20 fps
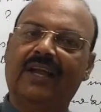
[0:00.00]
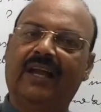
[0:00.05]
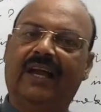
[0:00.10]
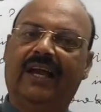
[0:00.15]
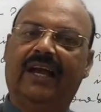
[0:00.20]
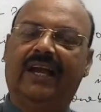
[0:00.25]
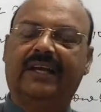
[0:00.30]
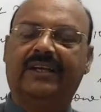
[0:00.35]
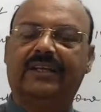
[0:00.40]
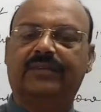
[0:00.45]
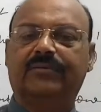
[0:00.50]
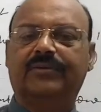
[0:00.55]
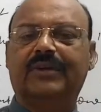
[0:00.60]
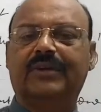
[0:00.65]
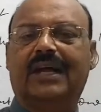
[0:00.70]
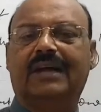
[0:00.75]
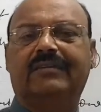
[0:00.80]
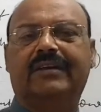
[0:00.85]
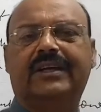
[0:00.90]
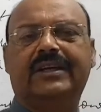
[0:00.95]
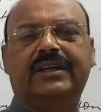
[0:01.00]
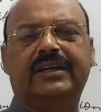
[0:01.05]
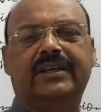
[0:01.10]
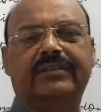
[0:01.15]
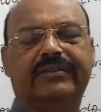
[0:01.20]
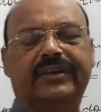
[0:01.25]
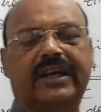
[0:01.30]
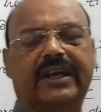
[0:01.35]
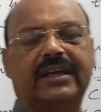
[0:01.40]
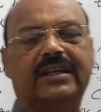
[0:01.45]
And if you have any
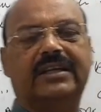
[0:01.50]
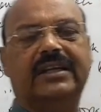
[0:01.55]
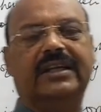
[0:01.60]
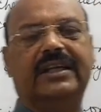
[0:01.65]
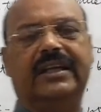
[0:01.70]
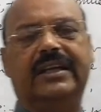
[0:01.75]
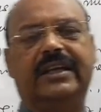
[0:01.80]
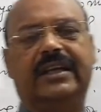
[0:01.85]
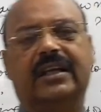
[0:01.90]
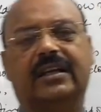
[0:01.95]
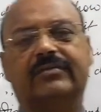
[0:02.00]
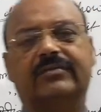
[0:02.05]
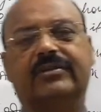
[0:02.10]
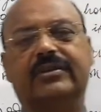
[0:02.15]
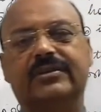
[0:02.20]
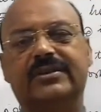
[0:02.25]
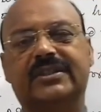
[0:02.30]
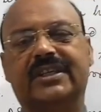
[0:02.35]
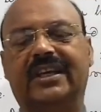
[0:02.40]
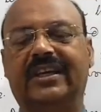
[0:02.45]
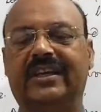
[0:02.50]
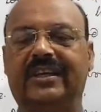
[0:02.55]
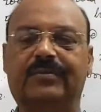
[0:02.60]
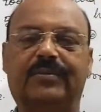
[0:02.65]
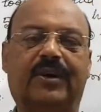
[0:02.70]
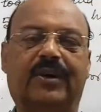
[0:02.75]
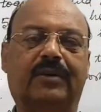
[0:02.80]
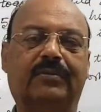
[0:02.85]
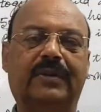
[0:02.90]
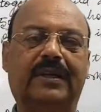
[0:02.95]
difficulty, any confusion, any
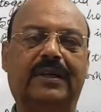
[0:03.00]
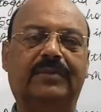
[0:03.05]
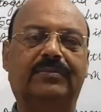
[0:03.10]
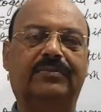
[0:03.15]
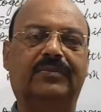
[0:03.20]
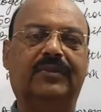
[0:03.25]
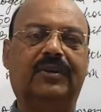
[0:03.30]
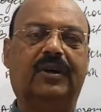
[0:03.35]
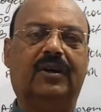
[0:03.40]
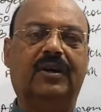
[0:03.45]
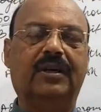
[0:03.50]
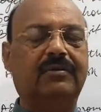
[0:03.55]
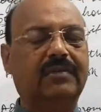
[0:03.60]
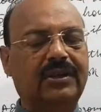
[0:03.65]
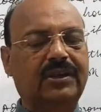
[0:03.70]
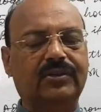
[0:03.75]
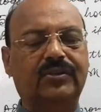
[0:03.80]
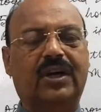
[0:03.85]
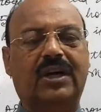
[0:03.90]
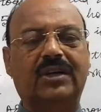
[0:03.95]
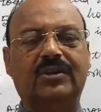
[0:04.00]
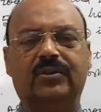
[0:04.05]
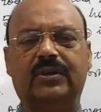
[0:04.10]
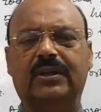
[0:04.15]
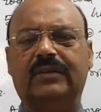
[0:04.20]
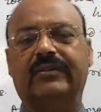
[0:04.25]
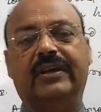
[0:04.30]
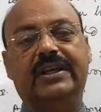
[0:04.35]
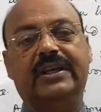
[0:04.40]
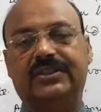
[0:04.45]
problem, or even you want to
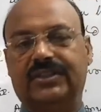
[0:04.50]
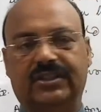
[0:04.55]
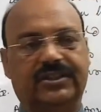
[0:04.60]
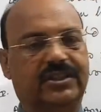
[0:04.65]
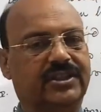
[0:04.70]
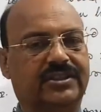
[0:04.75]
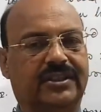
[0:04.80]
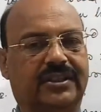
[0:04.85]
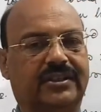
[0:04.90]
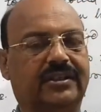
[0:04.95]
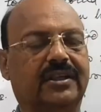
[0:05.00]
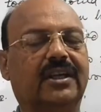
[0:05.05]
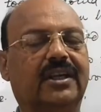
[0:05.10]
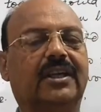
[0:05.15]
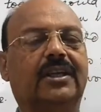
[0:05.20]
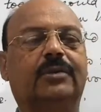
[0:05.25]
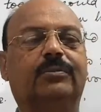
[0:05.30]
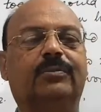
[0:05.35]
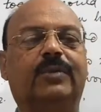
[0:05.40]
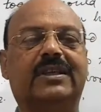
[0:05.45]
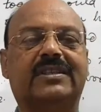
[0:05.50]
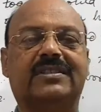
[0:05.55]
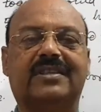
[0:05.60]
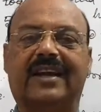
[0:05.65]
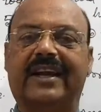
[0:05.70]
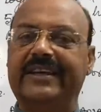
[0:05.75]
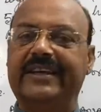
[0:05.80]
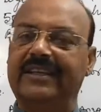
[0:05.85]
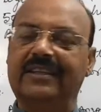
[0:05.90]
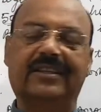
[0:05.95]
give any suggestion, please
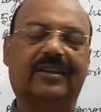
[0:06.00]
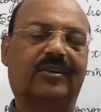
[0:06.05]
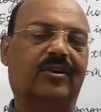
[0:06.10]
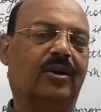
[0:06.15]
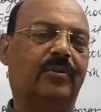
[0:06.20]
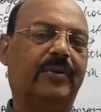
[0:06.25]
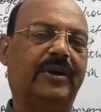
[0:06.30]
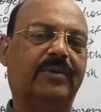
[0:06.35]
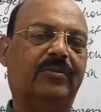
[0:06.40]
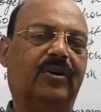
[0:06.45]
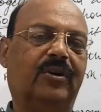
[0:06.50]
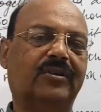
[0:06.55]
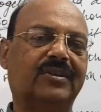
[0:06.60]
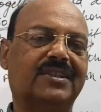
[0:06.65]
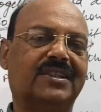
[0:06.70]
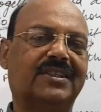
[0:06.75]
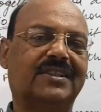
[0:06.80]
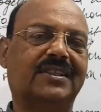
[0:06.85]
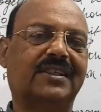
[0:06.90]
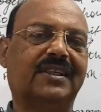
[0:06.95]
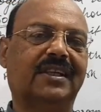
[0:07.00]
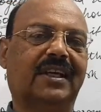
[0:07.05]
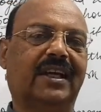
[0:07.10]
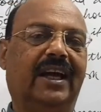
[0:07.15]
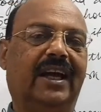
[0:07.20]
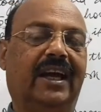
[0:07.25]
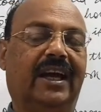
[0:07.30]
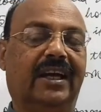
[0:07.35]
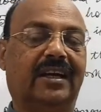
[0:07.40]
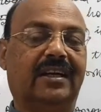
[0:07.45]
write in the comment box.
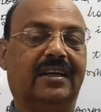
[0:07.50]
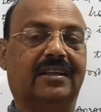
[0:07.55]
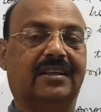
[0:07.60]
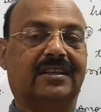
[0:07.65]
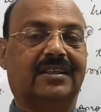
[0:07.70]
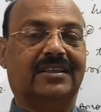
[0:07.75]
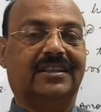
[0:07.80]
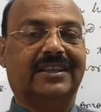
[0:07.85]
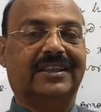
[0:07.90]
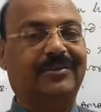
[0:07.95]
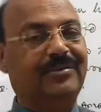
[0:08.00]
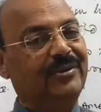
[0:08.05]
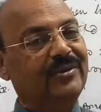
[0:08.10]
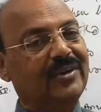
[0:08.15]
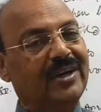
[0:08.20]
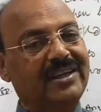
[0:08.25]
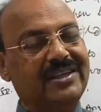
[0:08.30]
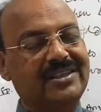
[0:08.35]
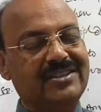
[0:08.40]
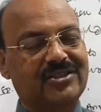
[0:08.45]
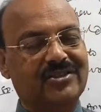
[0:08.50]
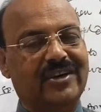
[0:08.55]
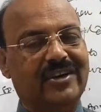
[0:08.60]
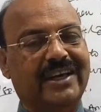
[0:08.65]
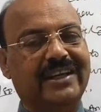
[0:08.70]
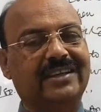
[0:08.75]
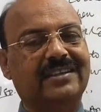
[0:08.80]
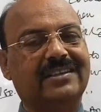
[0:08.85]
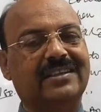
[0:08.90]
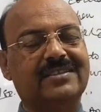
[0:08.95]
And if you are
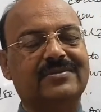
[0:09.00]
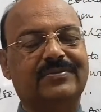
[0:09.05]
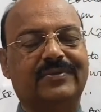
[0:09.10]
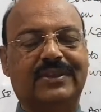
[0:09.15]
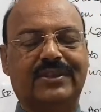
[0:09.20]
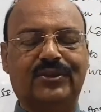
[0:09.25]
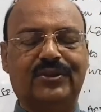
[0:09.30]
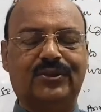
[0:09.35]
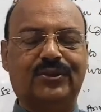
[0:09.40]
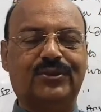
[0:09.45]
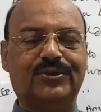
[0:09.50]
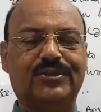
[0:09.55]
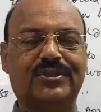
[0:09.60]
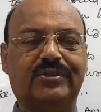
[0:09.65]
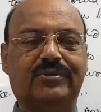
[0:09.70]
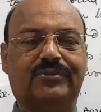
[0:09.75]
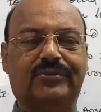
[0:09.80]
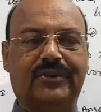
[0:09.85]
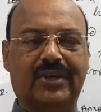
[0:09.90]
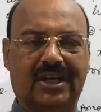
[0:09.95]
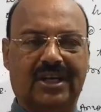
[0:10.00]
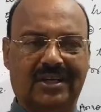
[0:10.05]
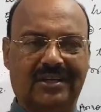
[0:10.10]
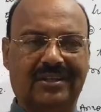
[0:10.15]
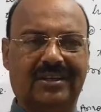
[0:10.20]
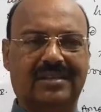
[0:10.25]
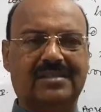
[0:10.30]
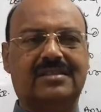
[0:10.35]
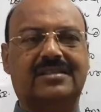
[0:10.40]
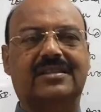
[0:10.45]
enjoying these videos, if you are
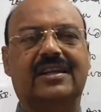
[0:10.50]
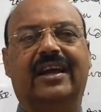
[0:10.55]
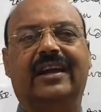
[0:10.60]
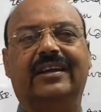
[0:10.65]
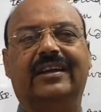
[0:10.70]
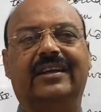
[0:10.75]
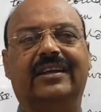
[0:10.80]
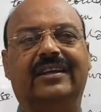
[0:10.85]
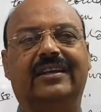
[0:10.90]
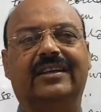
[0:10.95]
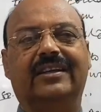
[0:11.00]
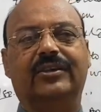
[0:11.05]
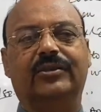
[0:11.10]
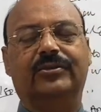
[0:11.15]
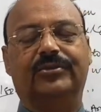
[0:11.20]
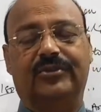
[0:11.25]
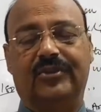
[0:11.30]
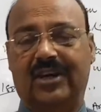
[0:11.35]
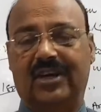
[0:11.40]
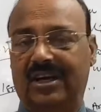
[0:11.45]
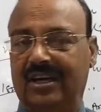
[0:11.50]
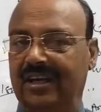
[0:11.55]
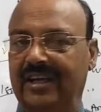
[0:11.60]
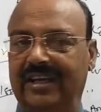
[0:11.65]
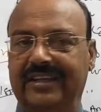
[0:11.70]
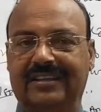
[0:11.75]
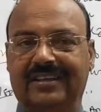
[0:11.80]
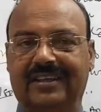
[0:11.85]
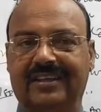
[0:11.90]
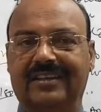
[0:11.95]
understanding, if you are
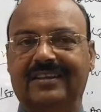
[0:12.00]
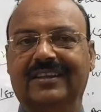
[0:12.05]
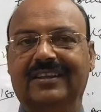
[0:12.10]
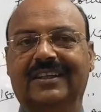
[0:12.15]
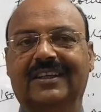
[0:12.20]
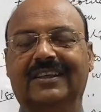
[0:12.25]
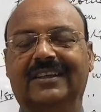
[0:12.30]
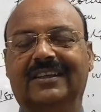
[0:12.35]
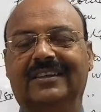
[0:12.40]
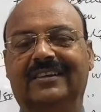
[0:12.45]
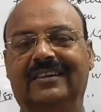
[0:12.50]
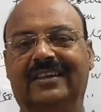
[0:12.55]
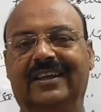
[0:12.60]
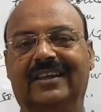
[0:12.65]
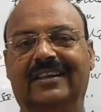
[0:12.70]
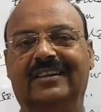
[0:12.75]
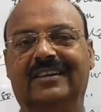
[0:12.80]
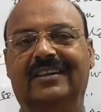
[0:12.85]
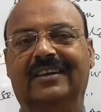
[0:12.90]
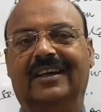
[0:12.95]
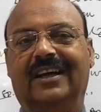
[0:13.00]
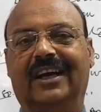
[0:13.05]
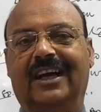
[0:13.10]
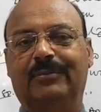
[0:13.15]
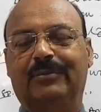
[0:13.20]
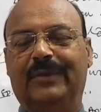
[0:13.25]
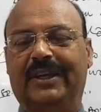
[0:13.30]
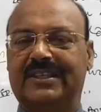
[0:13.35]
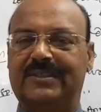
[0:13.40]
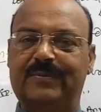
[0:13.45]
liking, then
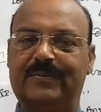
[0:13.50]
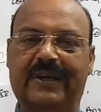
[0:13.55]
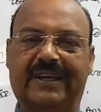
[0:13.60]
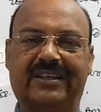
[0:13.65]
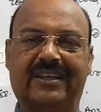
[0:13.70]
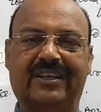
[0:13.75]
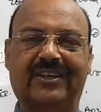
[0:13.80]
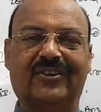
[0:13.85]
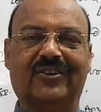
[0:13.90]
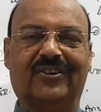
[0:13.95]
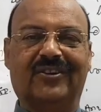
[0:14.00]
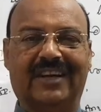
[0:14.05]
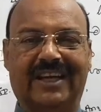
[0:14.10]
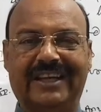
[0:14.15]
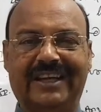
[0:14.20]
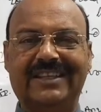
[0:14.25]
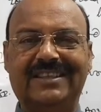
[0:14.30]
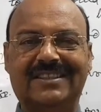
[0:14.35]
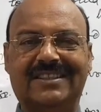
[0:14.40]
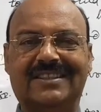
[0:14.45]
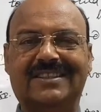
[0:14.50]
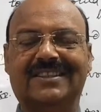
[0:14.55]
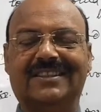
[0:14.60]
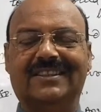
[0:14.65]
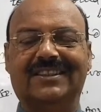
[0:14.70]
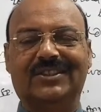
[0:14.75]
I'm expecting your likes.